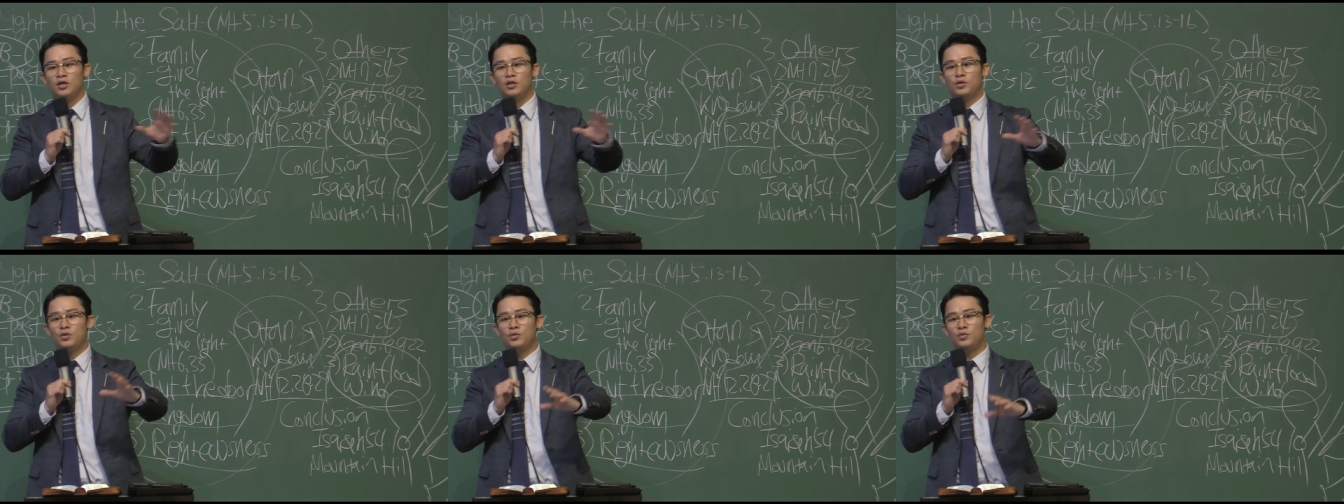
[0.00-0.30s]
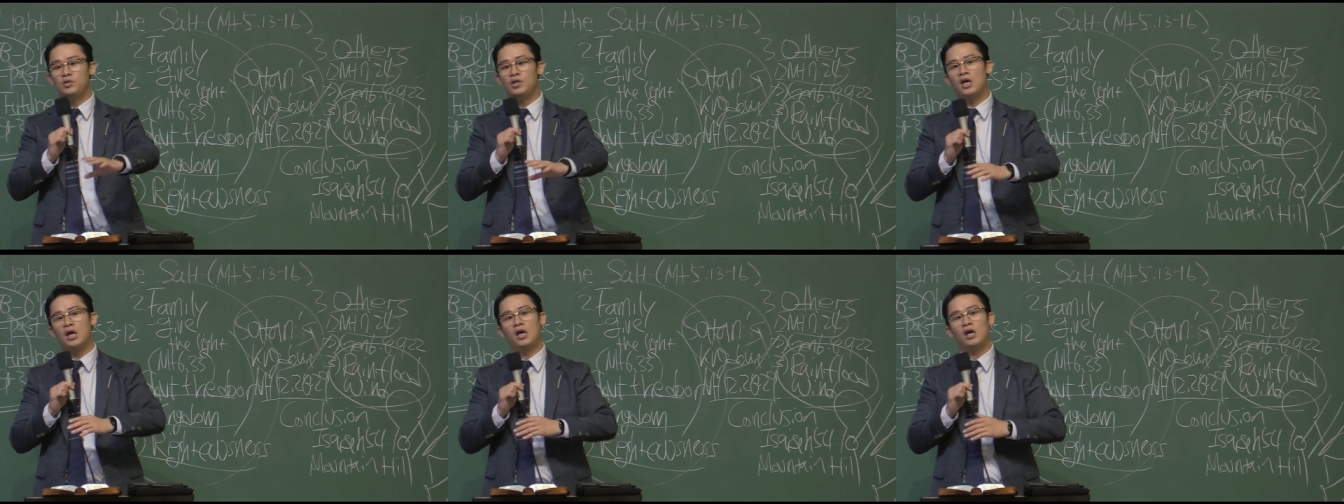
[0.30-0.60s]

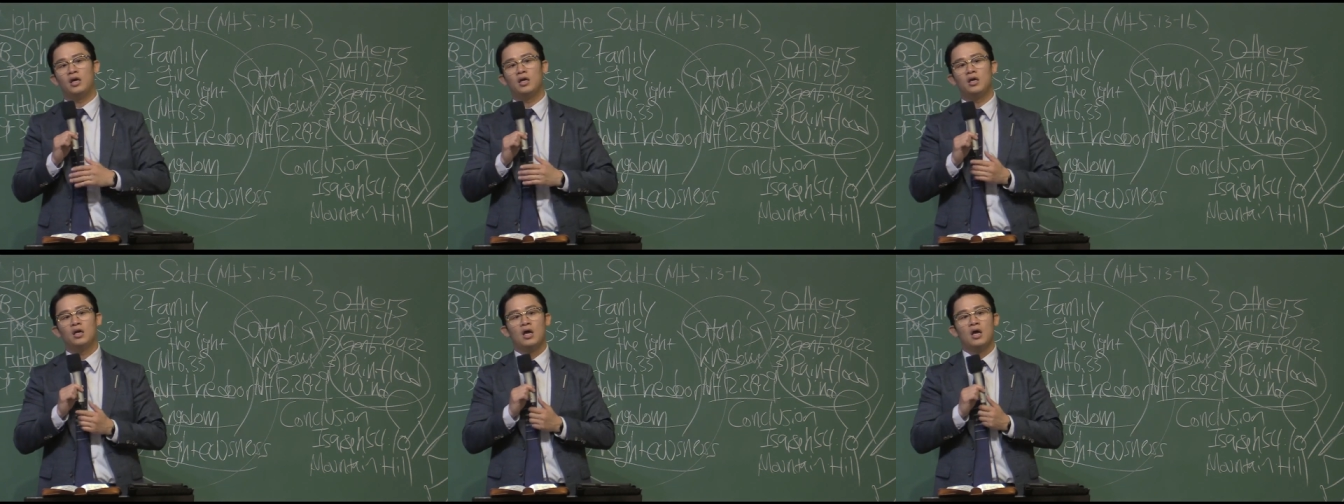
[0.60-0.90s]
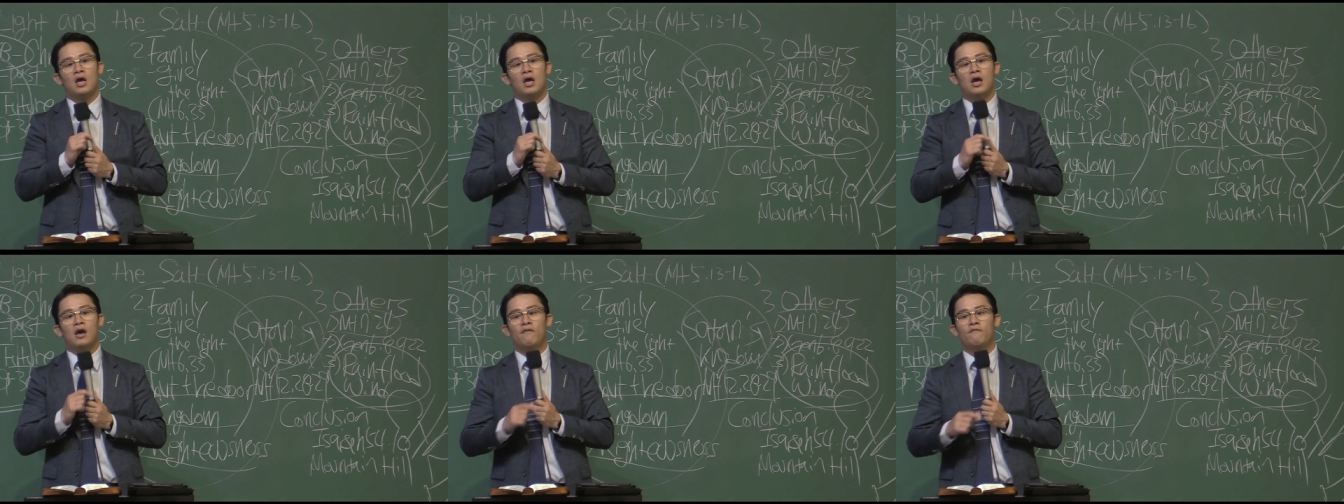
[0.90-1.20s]
today,
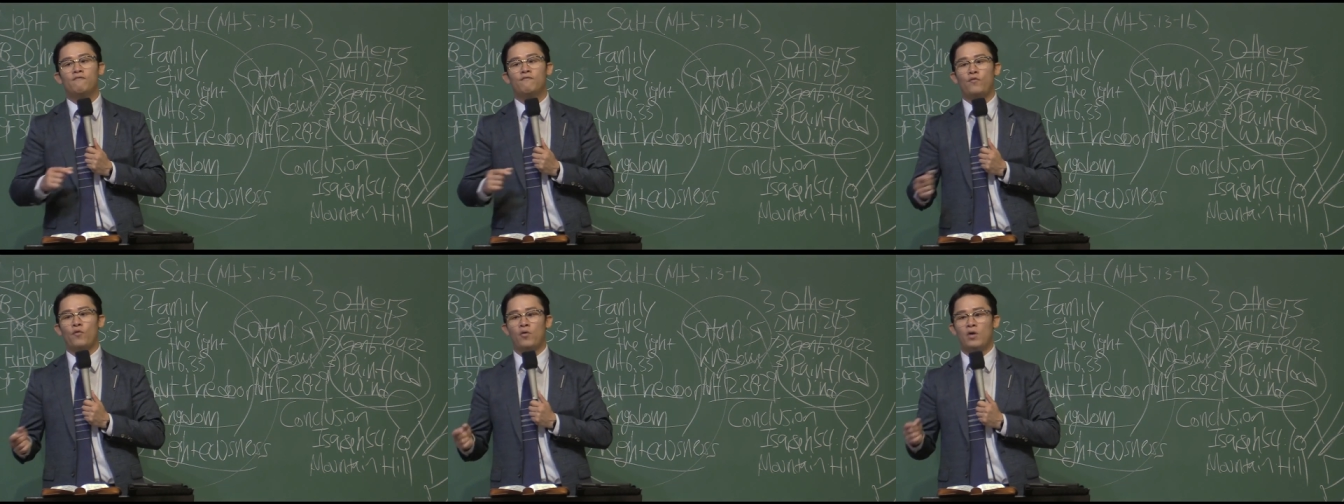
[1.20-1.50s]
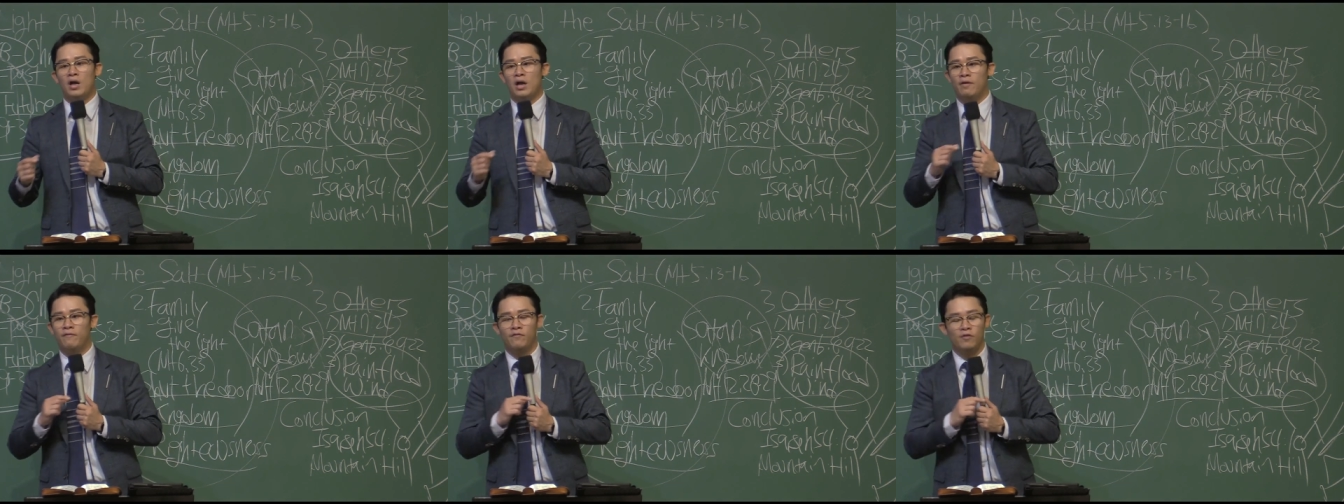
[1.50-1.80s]
and
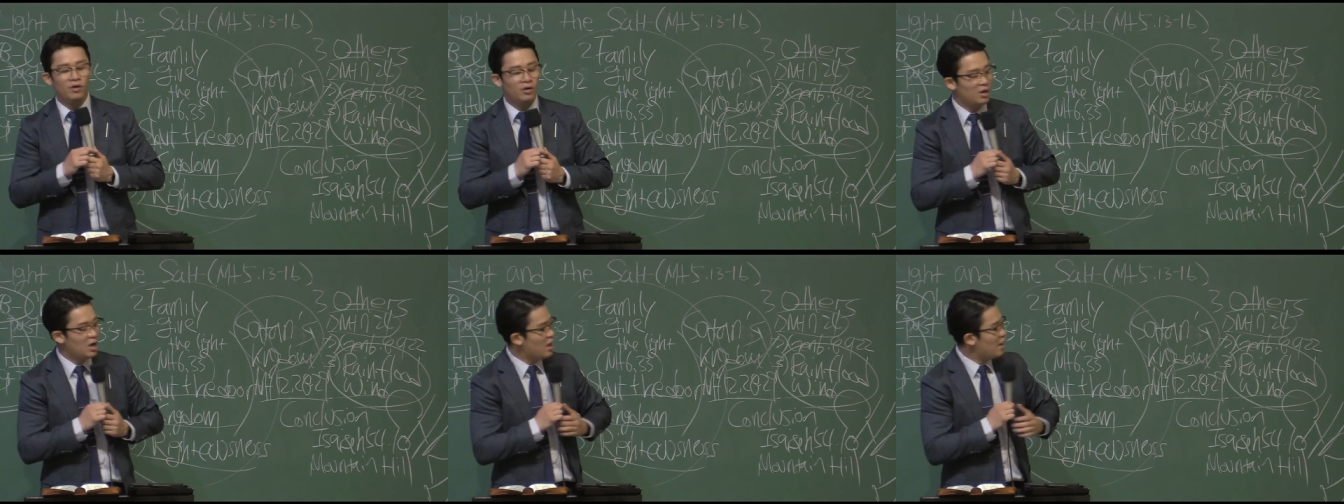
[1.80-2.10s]
forever.